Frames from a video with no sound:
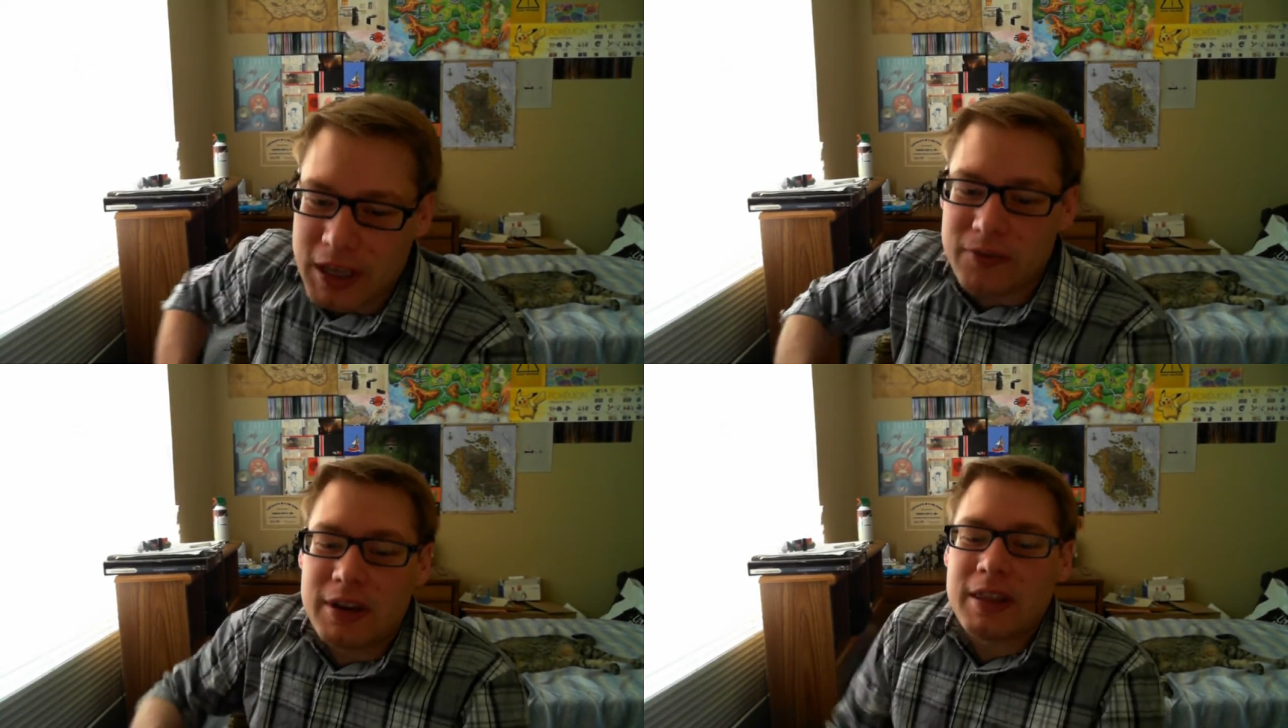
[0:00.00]

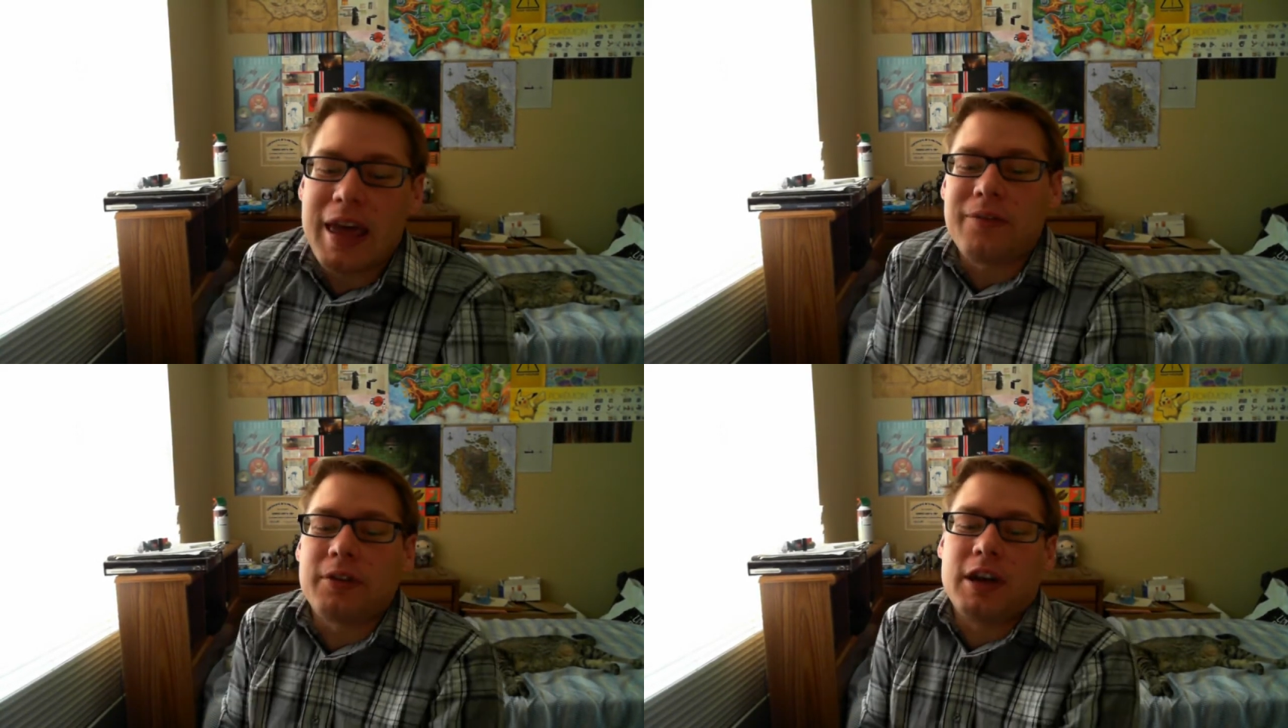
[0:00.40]
like even
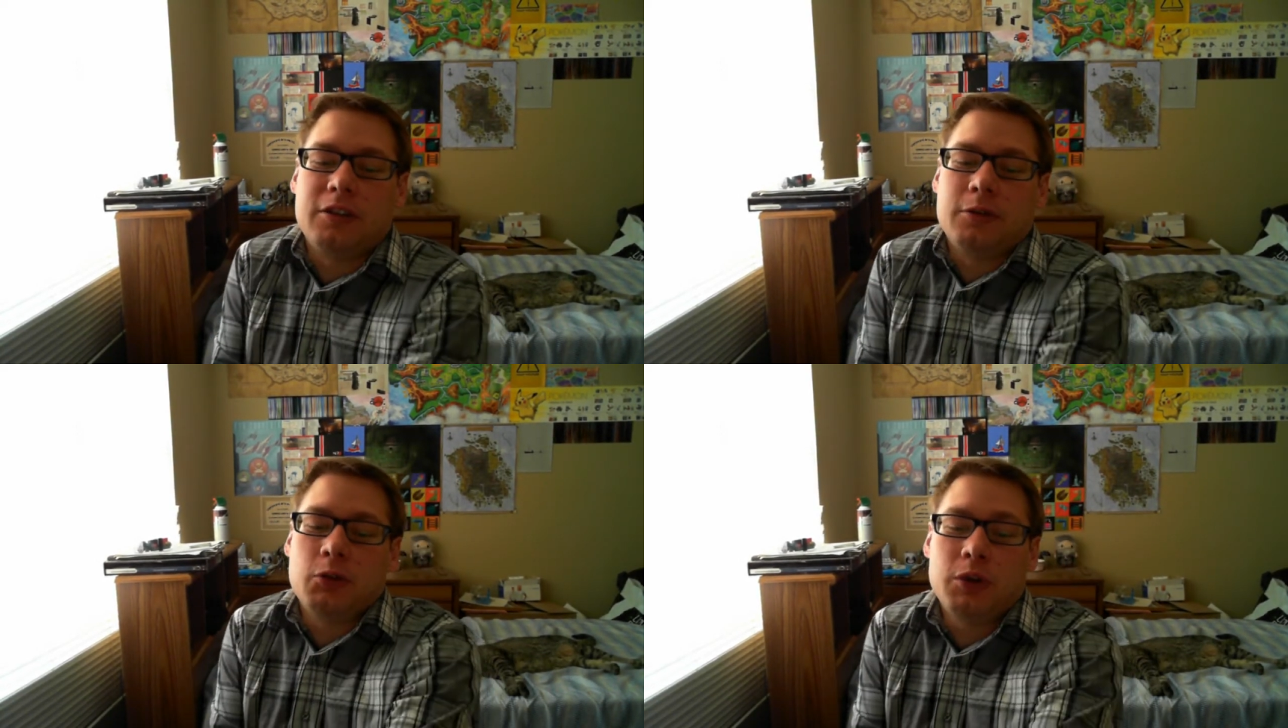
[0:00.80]
in the
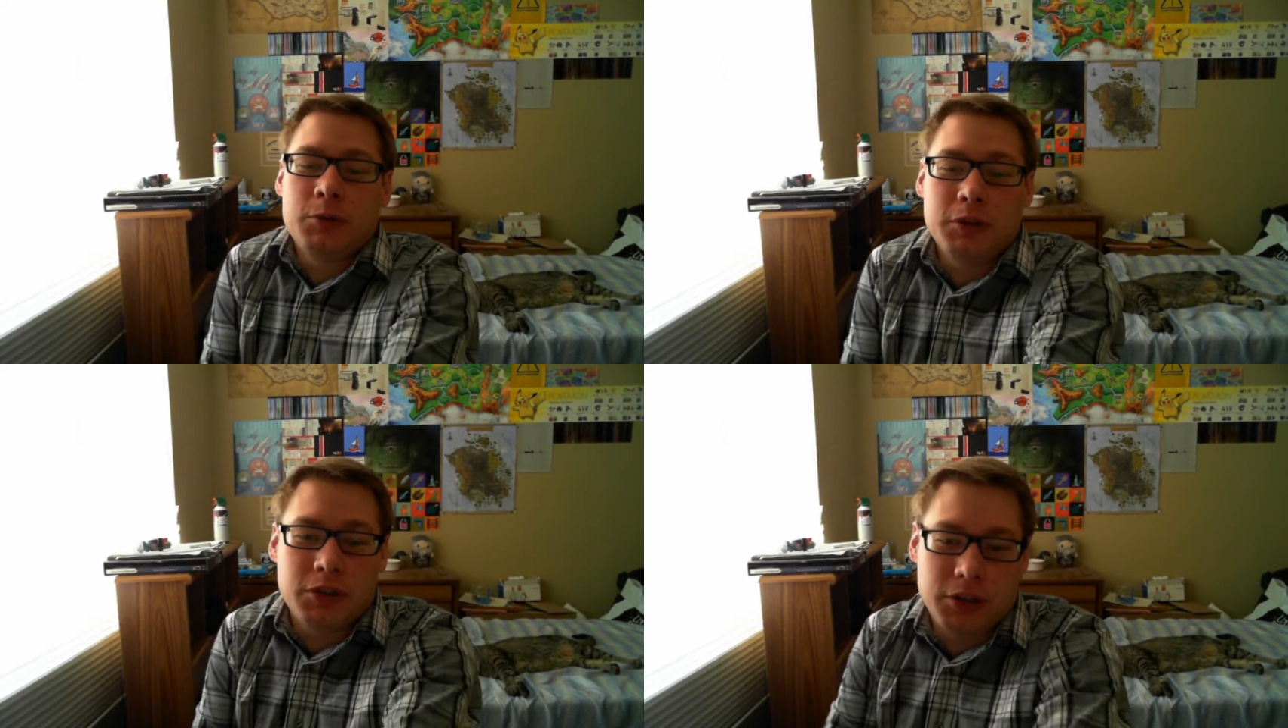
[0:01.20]
advertisements
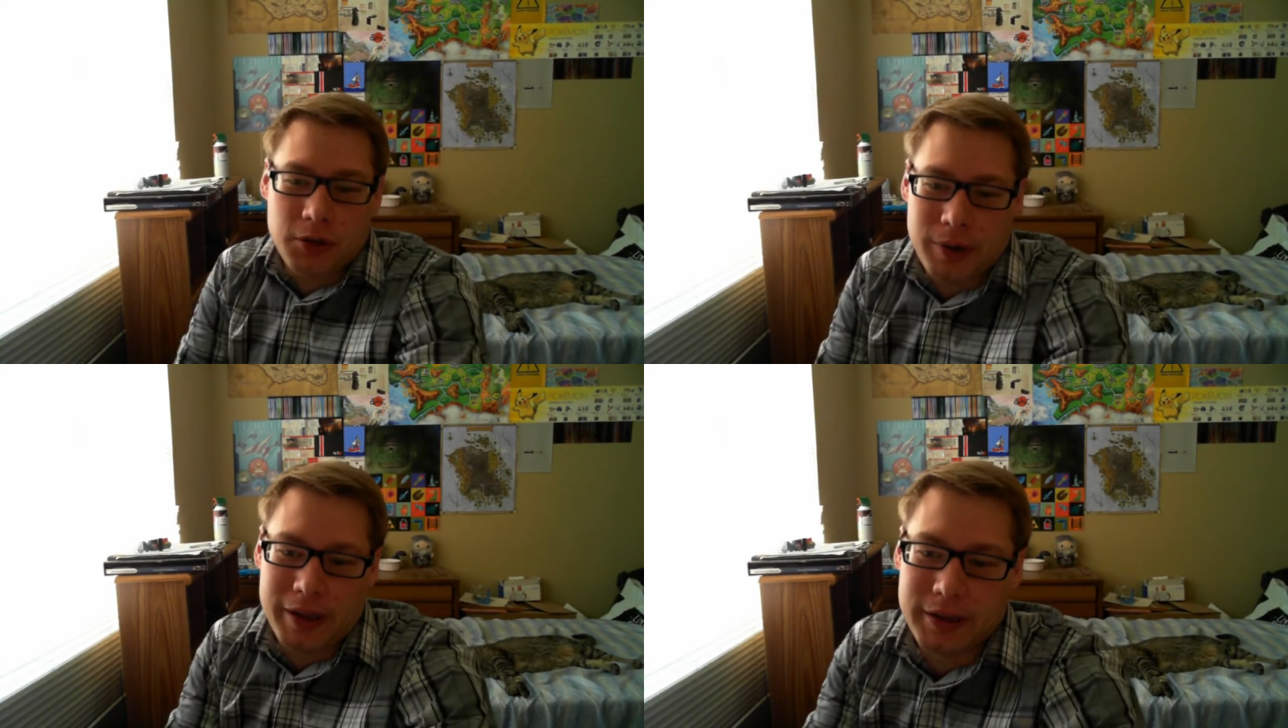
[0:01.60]
when it's supposed to
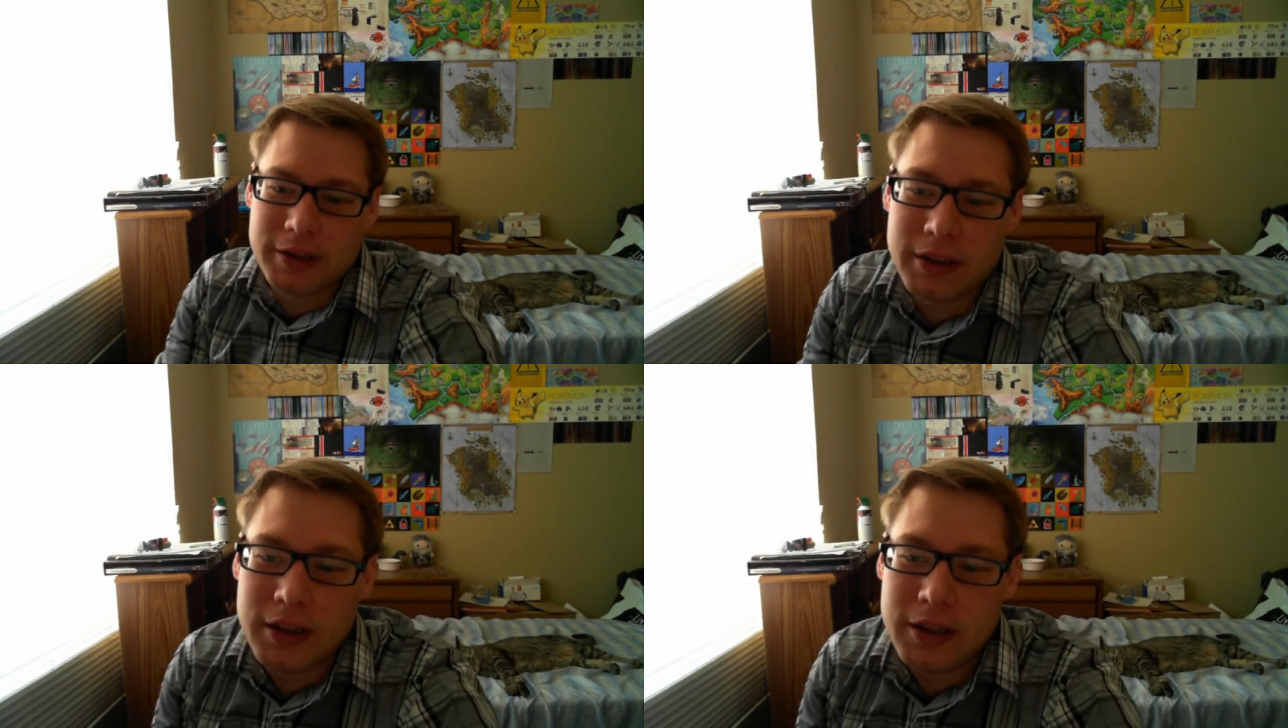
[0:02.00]
look great.